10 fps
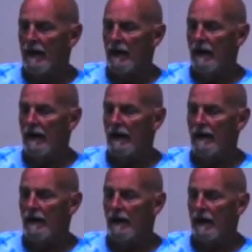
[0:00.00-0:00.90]

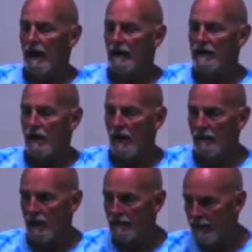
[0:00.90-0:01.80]
And so
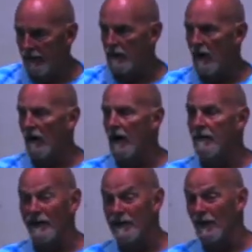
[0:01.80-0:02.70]
I'm feeling all right,
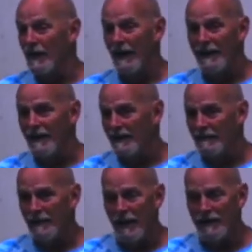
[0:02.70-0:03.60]
but I still can't eat.
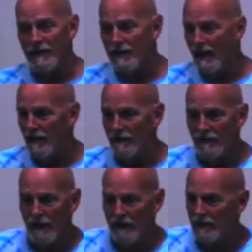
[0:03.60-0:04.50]
I just can't,
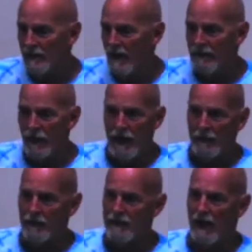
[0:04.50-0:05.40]
I just have no
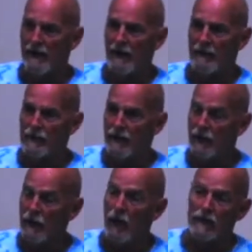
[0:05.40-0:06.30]
appetite. I'm
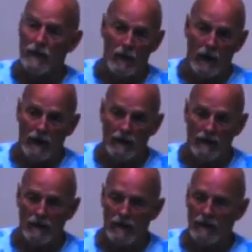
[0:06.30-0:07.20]
drinking coconut water,
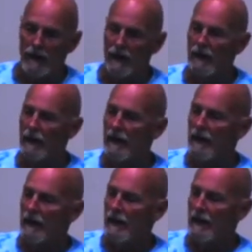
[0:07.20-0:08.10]
okay?
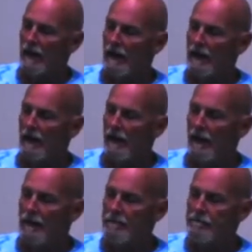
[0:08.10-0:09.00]
And
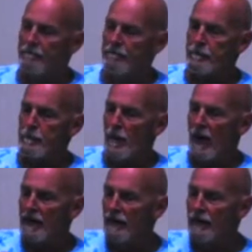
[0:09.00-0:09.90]

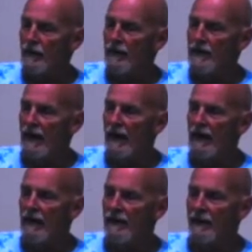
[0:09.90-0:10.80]
I get through the
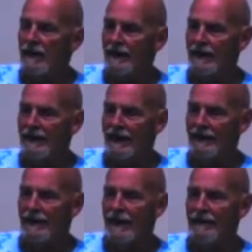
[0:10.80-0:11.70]
day, and then
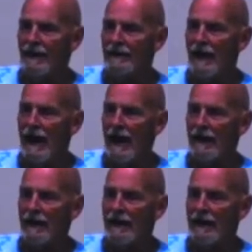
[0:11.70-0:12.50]
11 o'clock